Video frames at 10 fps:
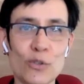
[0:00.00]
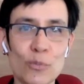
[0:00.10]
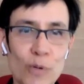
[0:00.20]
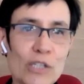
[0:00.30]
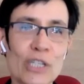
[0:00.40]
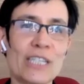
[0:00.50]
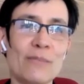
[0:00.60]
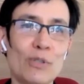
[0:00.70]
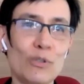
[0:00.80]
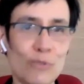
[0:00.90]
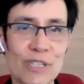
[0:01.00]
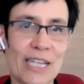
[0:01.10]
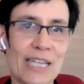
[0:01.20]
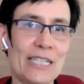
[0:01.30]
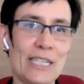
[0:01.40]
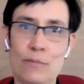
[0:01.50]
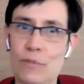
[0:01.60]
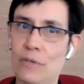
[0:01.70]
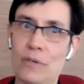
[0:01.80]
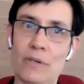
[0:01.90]
New project team, new design
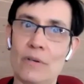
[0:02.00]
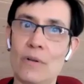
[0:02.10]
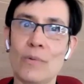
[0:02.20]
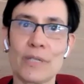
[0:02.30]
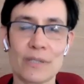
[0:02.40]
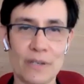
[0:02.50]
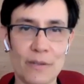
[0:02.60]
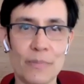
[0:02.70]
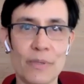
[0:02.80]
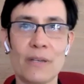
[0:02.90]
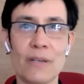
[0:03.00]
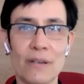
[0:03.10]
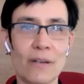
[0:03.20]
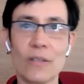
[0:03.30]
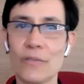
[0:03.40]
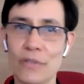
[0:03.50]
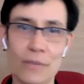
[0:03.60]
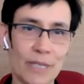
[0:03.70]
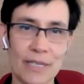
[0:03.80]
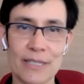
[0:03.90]
teams are always going to be all over
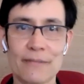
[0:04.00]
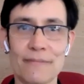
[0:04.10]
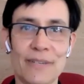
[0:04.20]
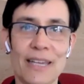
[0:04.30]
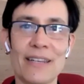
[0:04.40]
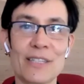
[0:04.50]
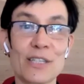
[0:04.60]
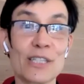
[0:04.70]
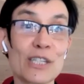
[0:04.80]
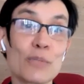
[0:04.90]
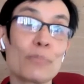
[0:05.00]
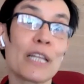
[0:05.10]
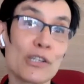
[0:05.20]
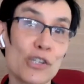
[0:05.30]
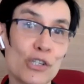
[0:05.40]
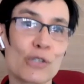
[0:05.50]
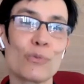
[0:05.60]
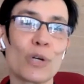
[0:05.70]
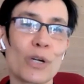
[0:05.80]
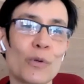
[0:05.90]
the place. And it's such a pleasure to
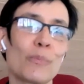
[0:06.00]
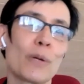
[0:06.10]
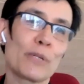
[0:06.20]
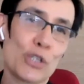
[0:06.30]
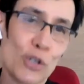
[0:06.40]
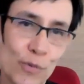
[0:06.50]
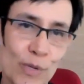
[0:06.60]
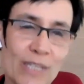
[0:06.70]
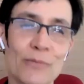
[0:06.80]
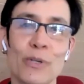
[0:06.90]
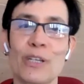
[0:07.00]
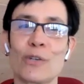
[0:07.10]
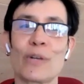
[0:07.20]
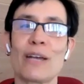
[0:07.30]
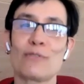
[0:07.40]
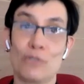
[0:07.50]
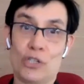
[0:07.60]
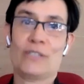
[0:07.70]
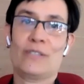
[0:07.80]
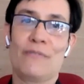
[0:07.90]
work with more mature ones where you don't have to
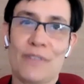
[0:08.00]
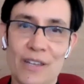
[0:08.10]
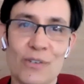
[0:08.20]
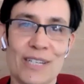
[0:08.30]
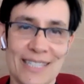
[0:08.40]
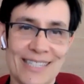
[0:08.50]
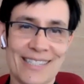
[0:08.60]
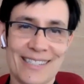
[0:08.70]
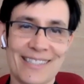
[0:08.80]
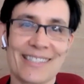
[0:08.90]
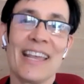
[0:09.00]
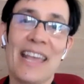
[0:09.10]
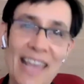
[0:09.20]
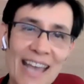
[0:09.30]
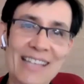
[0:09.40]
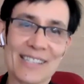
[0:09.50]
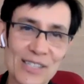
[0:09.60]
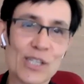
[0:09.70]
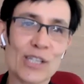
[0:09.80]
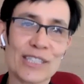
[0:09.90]
justify your existence. As a
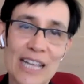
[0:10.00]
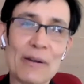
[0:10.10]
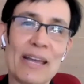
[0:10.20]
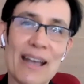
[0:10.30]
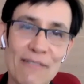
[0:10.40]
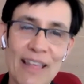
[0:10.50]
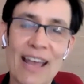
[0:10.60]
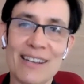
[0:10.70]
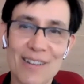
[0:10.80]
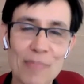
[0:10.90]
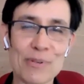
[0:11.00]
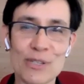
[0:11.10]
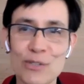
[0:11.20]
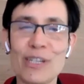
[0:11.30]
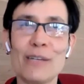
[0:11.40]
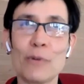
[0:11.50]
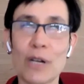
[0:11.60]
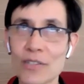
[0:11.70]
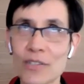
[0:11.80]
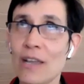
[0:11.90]
consultant now, I have that opportunity,
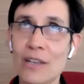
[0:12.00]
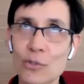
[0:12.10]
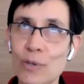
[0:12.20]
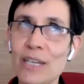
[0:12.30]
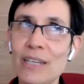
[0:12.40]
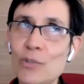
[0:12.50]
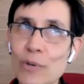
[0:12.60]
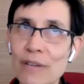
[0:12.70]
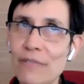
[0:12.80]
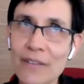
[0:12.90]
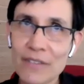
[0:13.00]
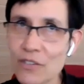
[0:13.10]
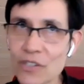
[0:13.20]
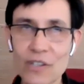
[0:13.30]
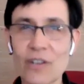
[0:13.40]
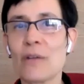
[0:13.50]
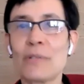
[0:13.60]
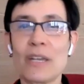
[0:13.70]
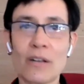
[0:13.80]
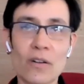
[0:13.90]
whereas 25 years ago, I
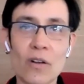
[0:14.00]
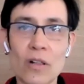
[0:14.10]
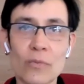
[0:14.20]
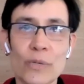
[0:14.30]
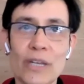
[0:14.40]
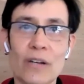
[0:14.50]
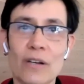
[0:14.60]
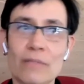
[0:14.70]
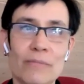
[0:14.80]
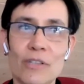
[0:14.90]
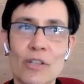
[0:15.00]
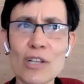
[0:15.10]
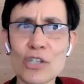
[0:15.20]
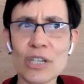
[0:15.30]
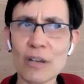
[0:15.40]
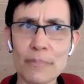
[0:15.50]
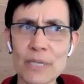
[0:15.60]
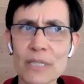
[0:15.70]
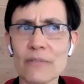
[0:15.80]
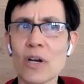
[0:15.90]
would get a call, we are launching a
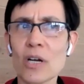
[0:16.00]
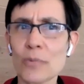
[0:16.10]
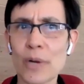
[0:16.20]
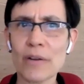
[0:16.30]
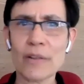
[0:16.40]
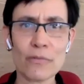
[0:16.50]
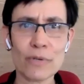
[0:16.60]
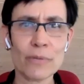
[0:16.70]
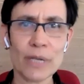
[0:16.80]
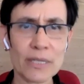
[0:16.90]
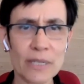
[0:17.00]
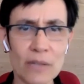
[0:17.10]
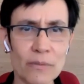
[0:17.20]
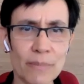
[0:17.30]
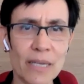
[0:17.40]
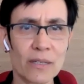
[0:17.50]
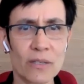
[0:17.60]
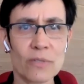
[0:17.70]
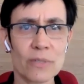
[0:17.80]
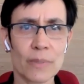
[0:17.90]
piece of hardware in 3 weeks, can you make it
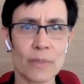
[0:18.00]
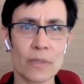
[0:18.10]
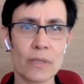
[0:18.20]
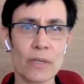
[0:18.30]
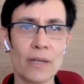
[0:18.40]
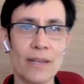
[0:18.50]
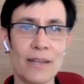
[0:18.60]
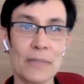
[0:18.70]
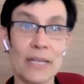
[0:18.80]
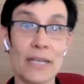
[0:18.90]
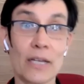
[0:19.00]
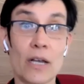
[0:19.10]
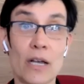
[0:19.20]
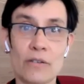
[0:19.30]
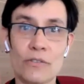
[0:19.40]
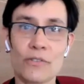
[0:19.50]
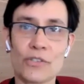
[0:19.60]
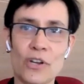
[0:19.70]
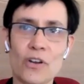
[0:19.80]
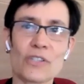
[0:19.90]
usable? I'd be like,
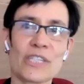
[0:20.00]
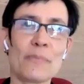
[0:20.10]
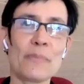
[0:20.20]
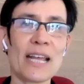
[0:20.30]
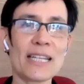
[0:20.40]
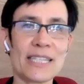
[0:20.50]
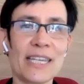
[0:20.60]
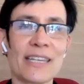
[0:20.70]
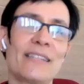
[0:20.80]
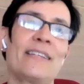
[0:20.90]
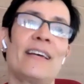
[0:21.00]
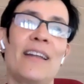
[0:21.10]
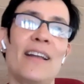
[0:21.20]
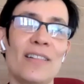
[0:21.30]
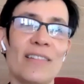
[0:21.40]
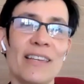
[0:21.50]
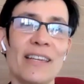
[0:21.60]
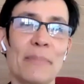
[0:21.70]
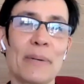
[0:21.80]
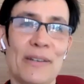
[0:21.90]
sure, send me that ticket and I'll
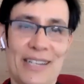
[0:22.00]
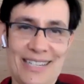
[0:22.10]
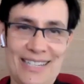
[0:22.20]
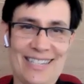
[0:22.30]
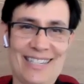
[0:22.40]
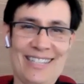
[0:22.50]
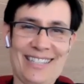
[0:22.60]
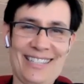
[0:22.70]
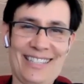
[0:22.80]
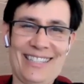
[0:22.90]
think about it.